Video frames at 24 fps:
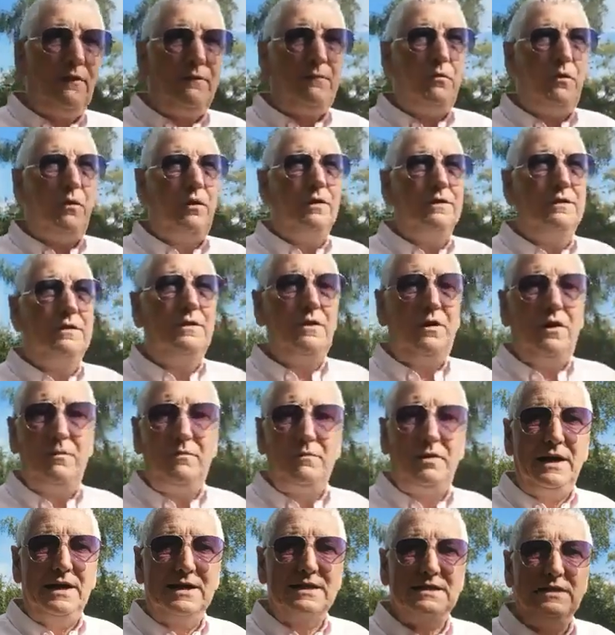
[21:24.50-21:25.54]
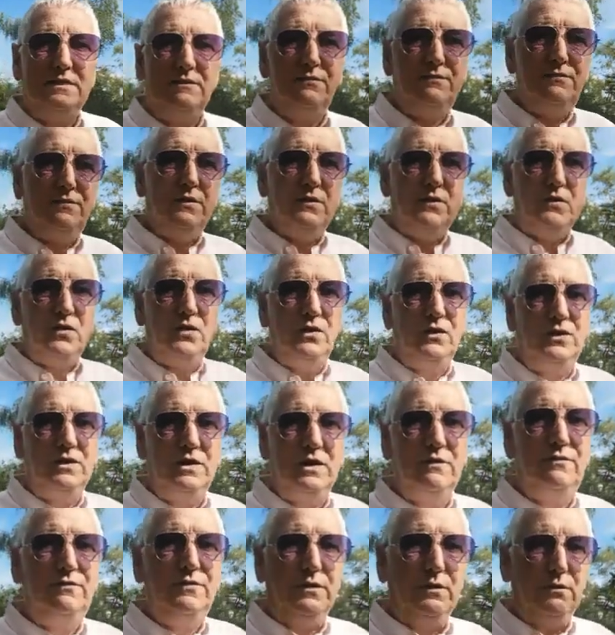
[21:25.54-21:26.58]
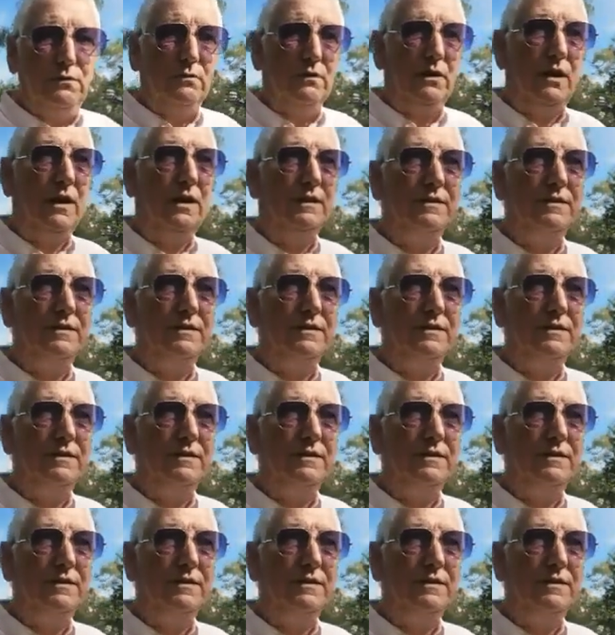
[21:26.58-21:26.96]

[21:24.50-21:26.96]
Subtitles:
of what Onpassive can give you.